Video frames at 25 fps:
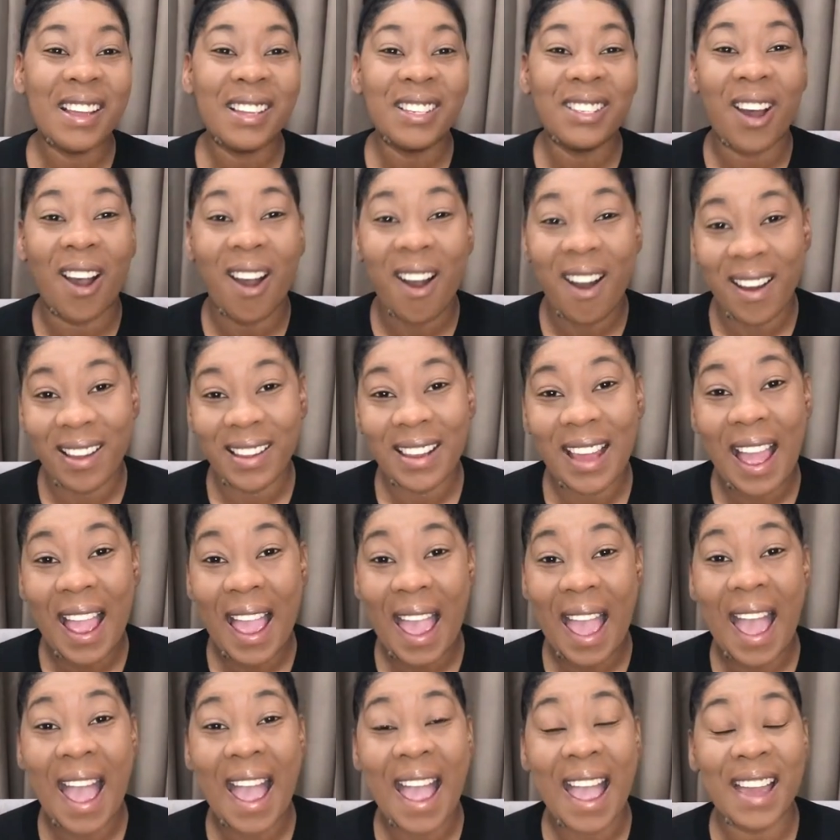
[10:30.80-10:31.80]
is all I
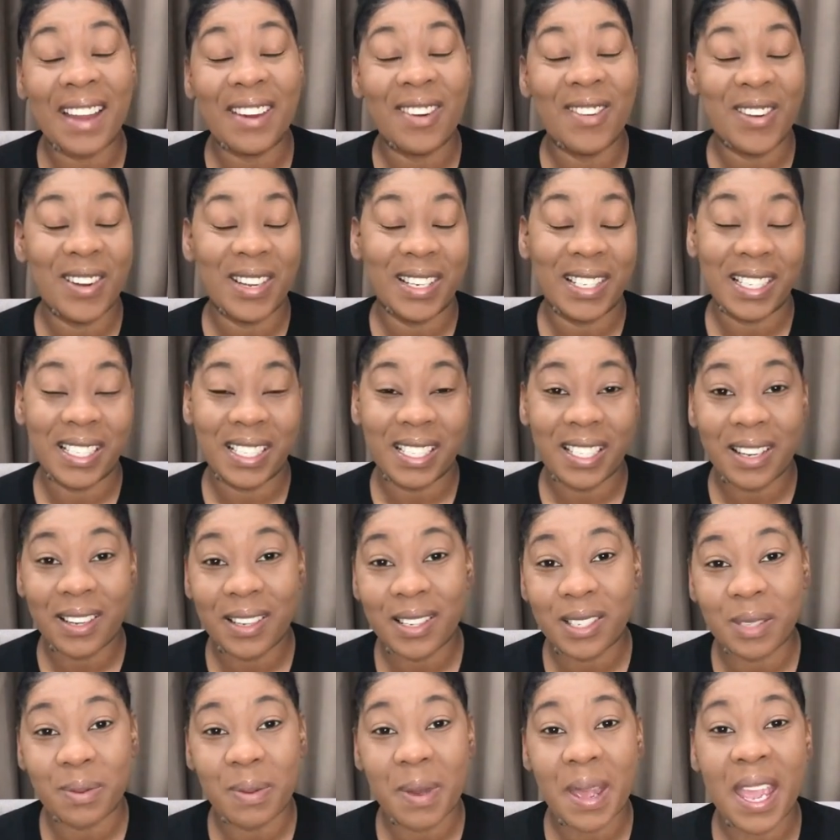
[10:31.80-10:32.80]
had on the
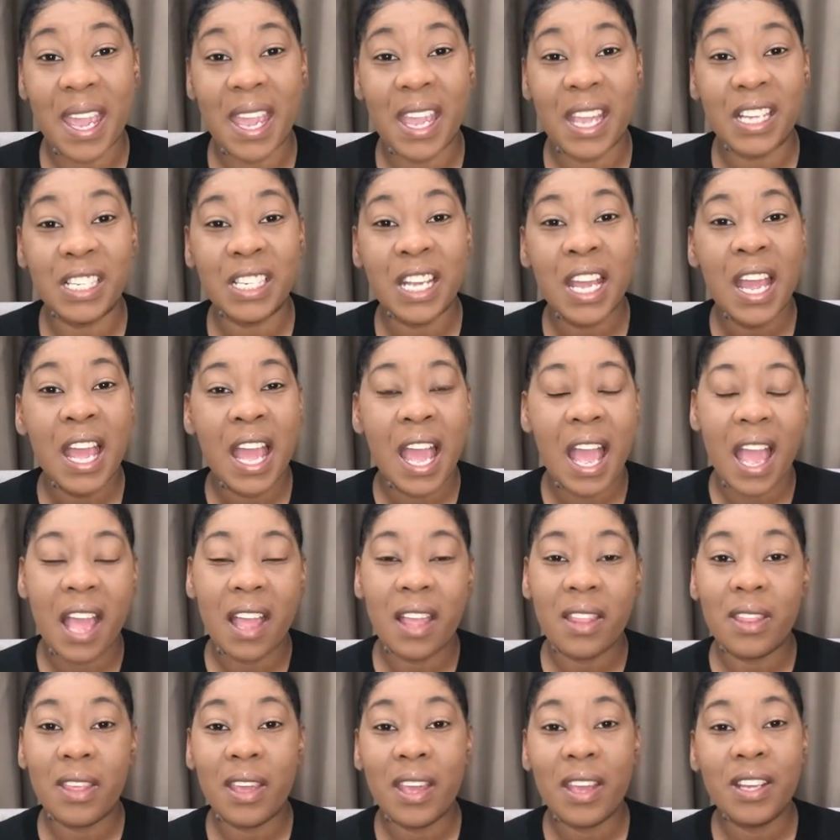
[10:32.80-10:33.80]
sales page
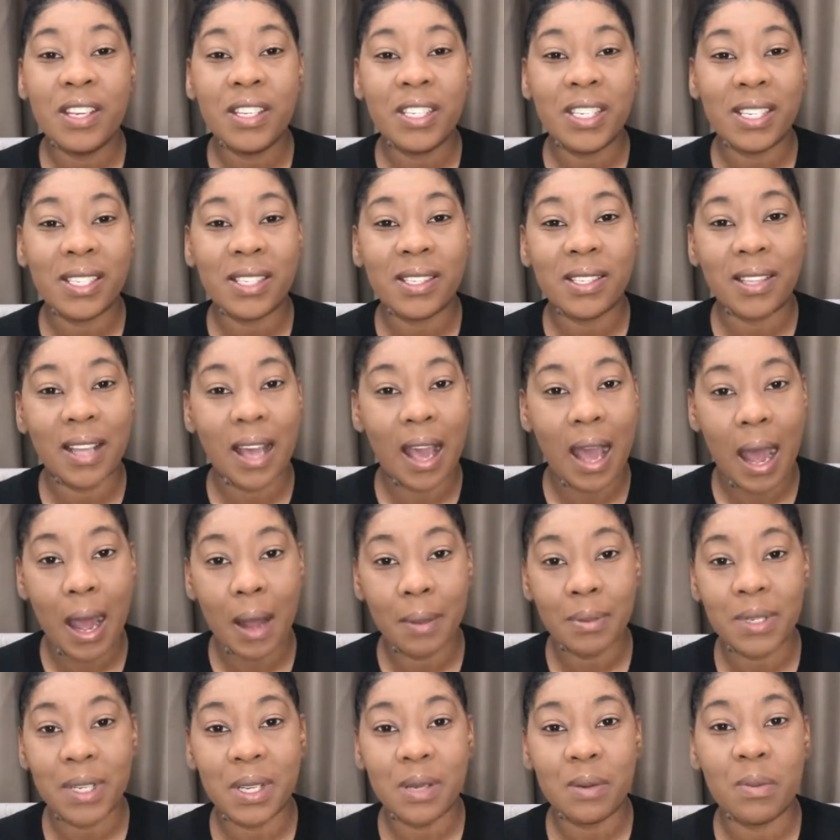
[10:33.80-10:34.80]
and then just the
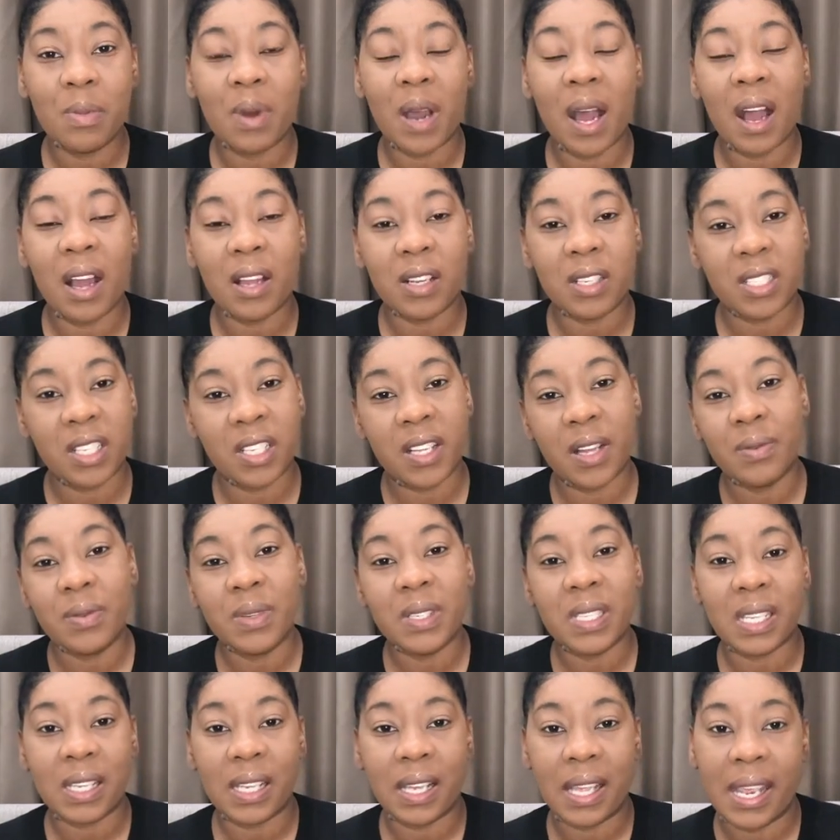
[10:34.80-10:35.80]
opt-in box that
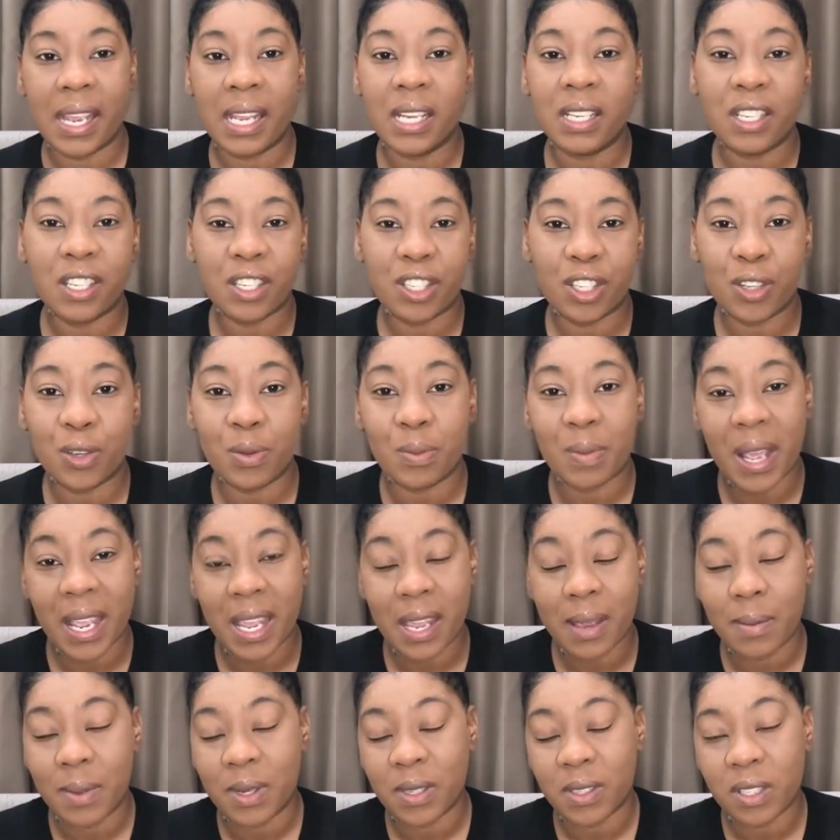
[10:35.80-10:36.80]
was linked to my
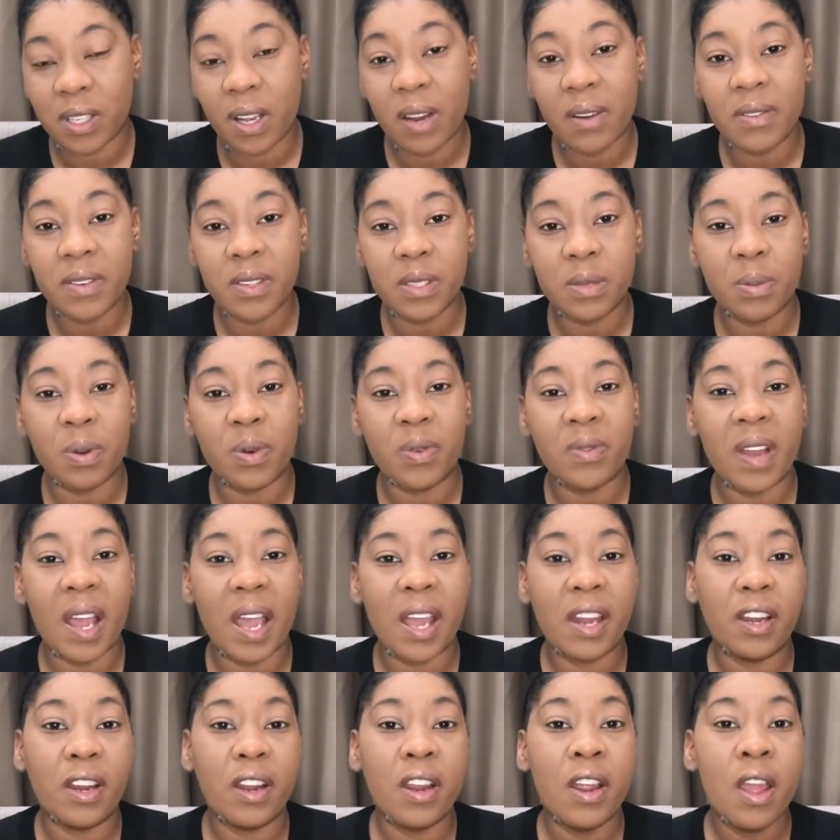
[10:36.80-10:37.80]
email service
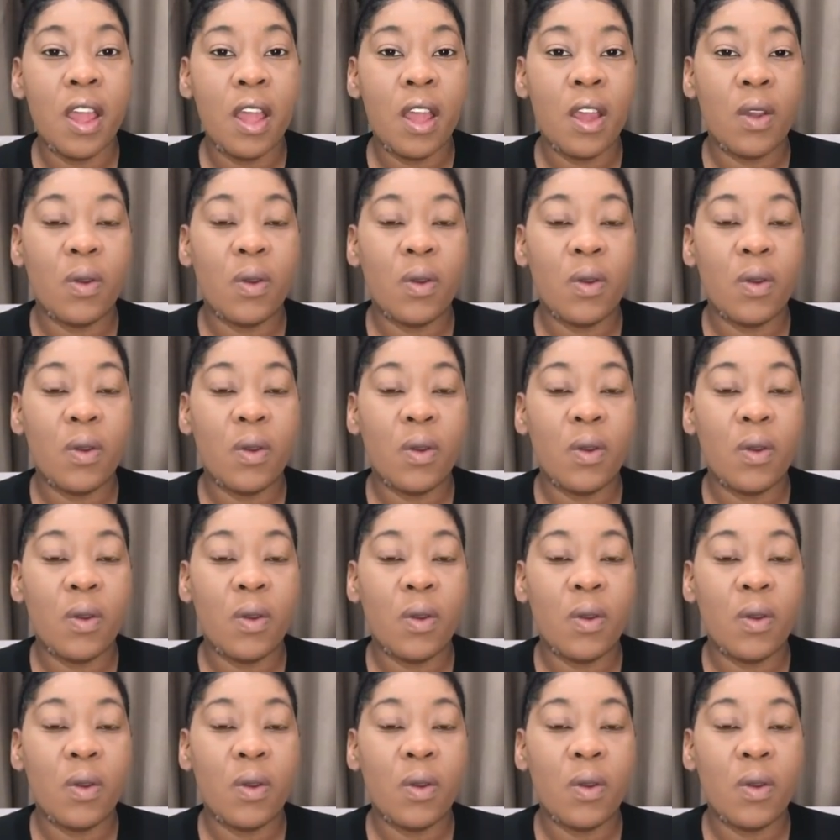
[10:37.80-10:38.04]
provider,